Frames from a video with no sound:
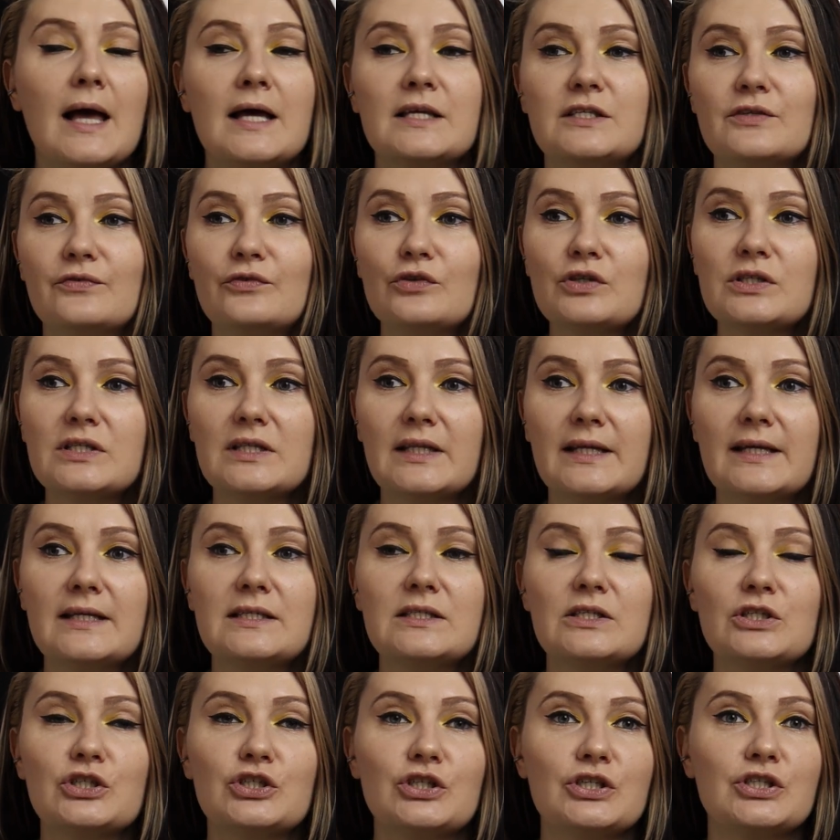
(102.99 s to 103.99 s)
The first
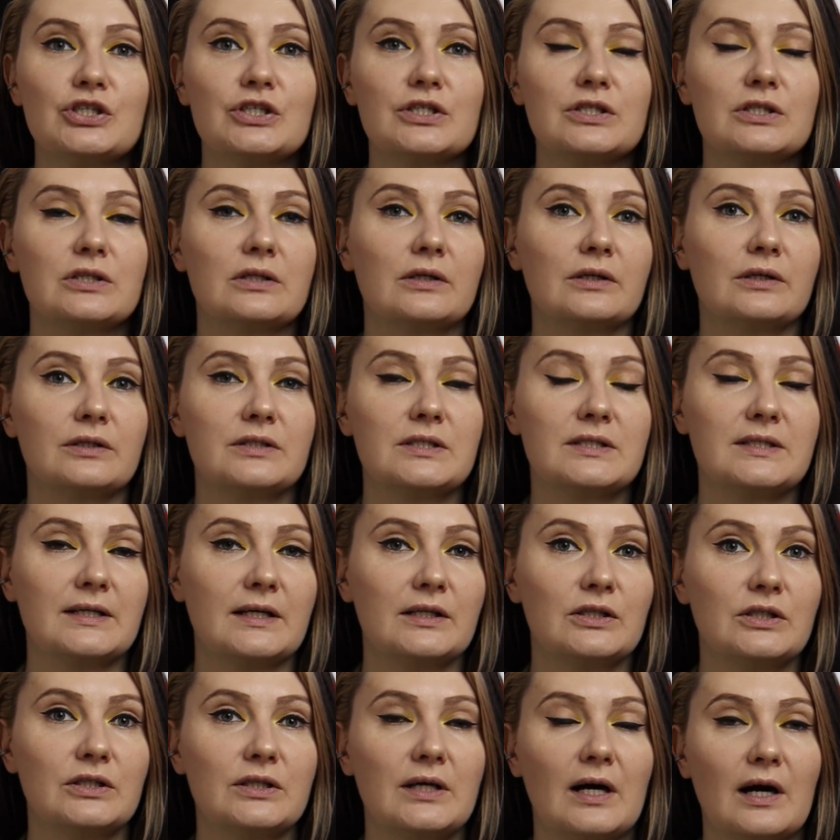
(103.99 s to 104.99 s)
lady, she just
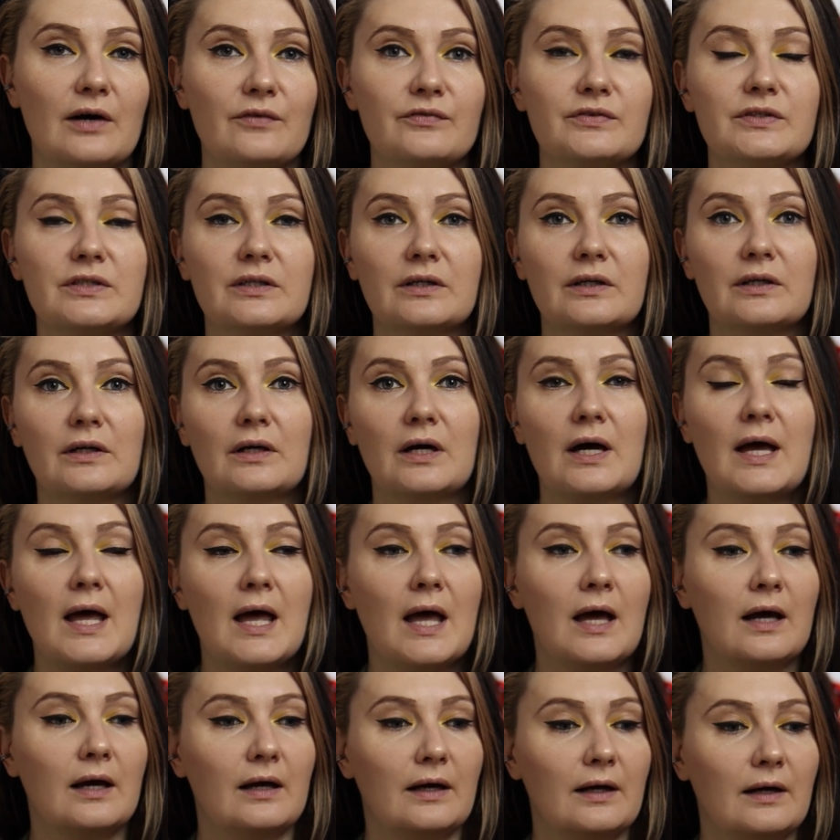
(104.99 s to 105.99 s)
decided after
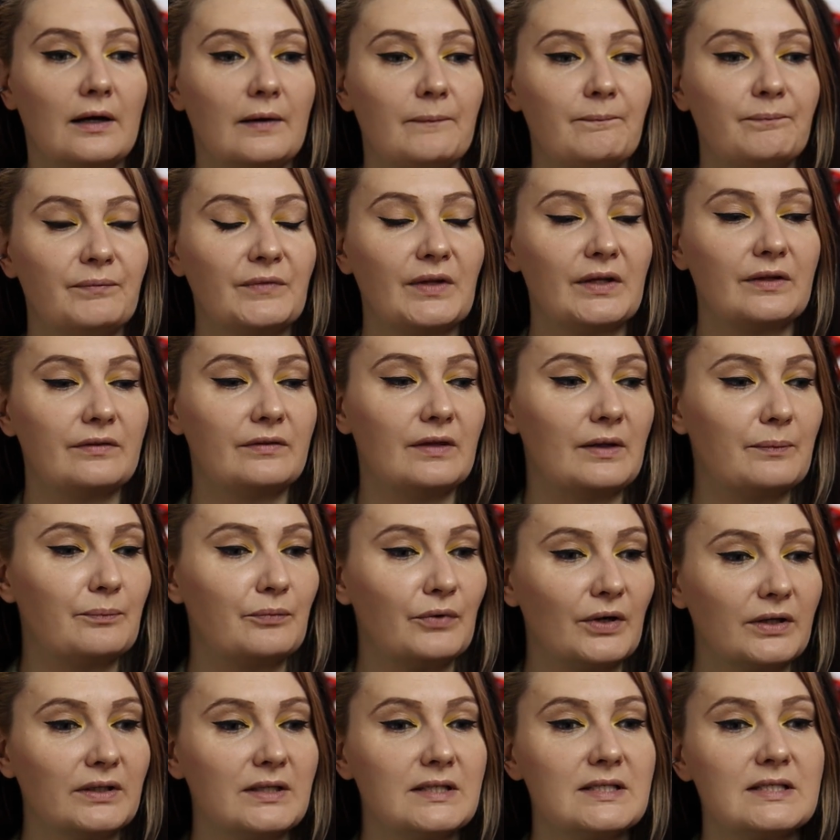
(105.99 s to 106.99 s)
the
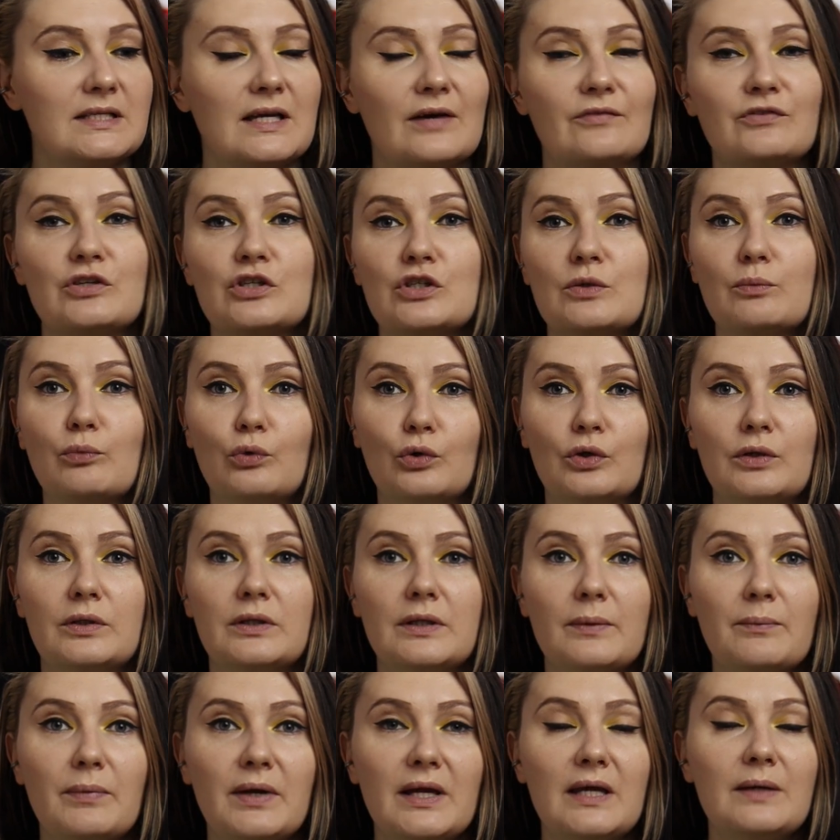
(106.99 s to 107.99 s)
pregnancy, after the born
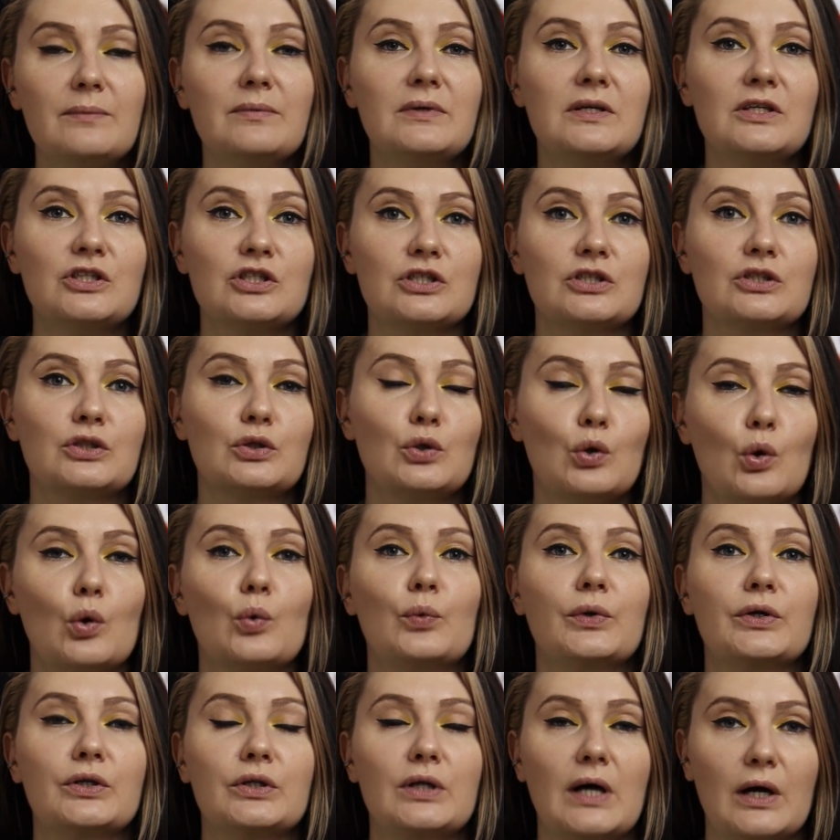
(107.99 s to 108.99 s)
the baby, just
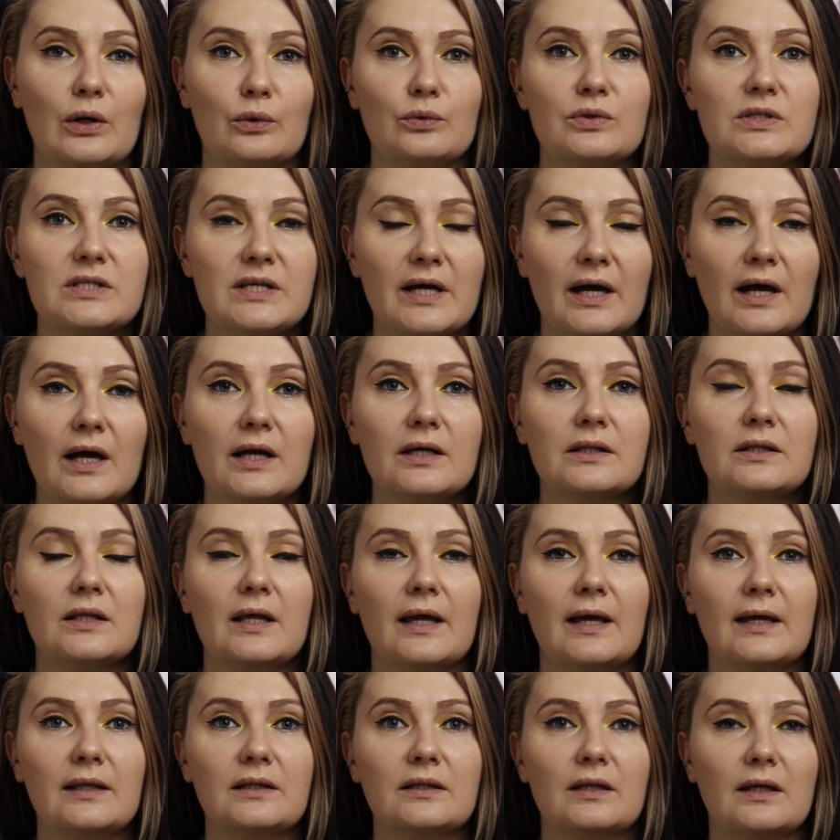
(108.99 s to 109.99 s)
going outside
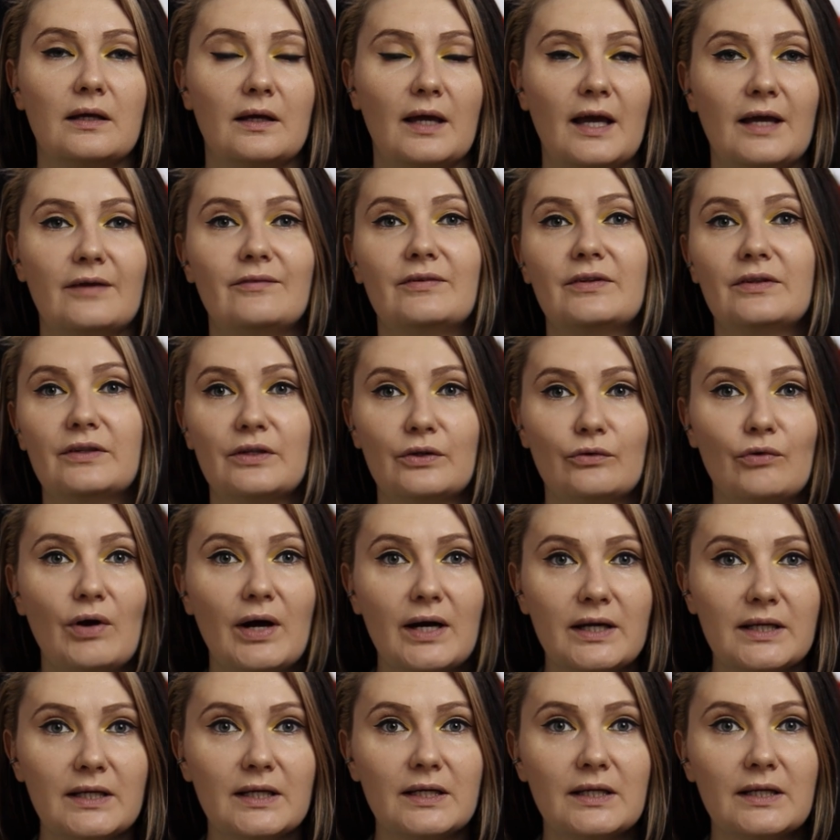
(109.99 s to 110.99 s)
and having the
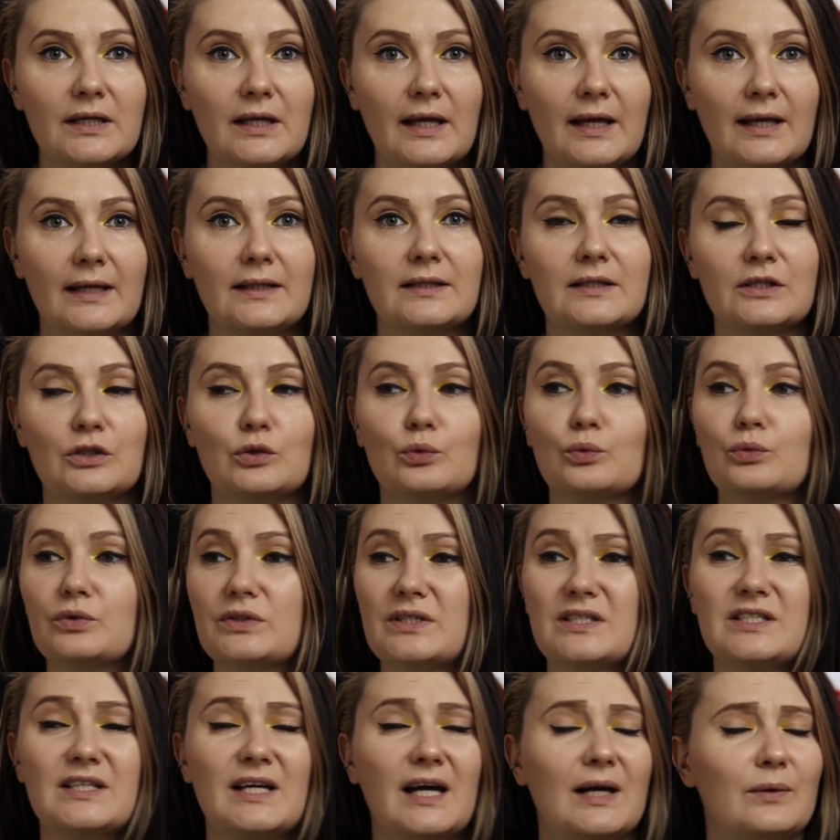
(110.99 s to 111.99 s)
running, and
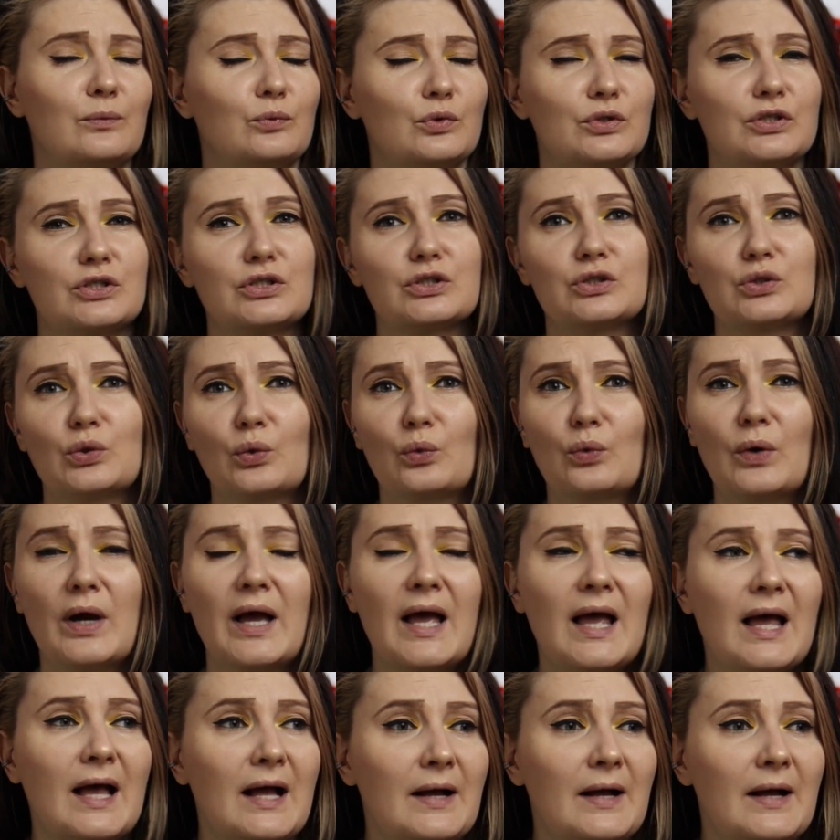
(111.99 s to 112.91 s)
the time was so